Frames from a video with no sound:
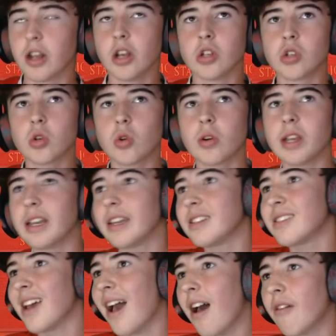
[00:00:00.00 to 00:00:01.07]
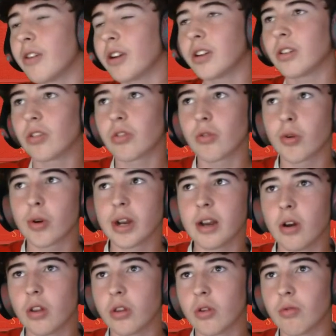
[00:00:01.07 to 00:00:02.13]
So it is a Harrogate throw-in
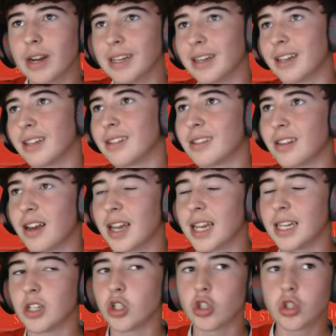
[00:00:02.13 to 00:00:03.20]
on the right-hand side,